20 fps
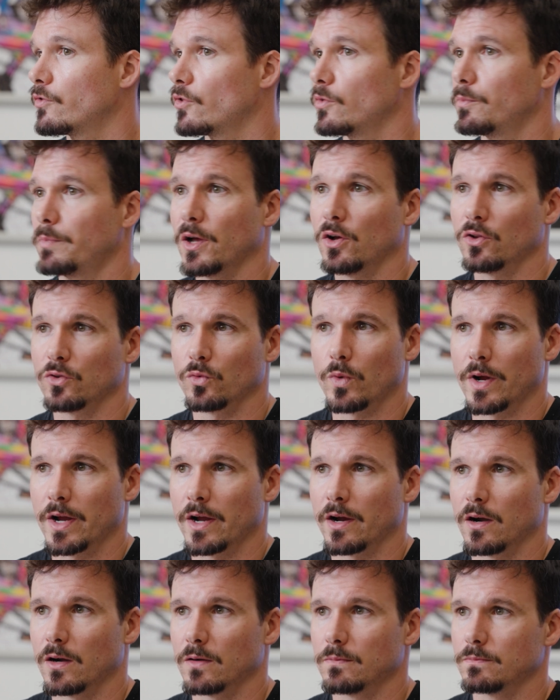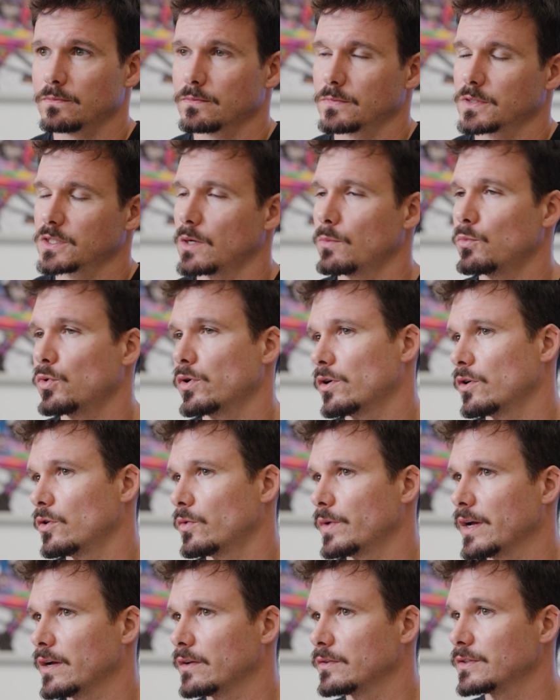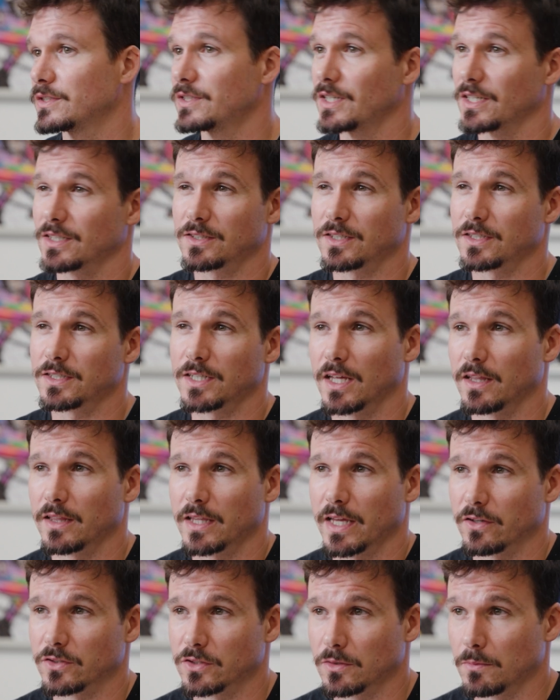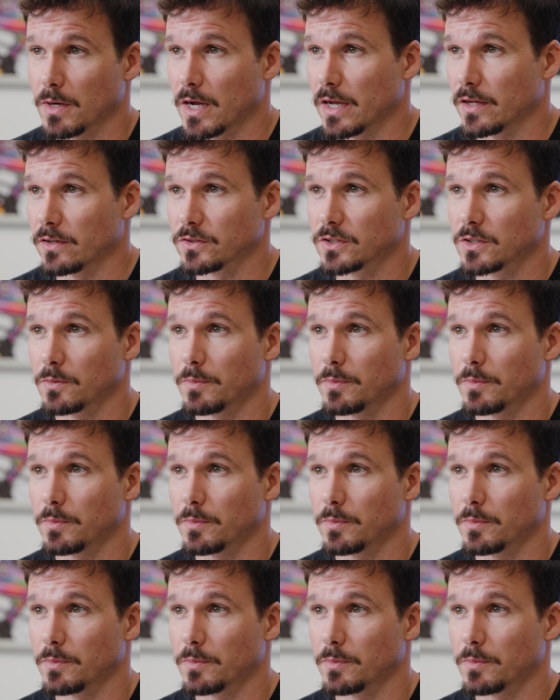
for belt wear somewhere around six to 10,000 miles,